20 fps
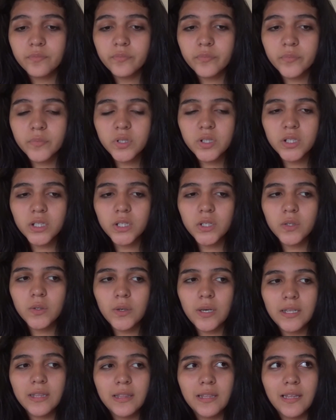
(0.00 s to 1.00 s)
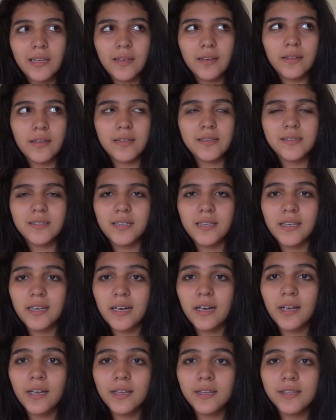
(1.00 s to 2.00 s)
So I think that's it,
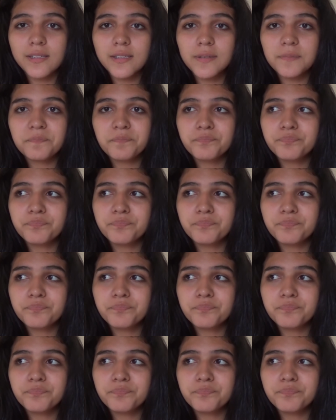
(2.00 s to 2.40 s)
guys.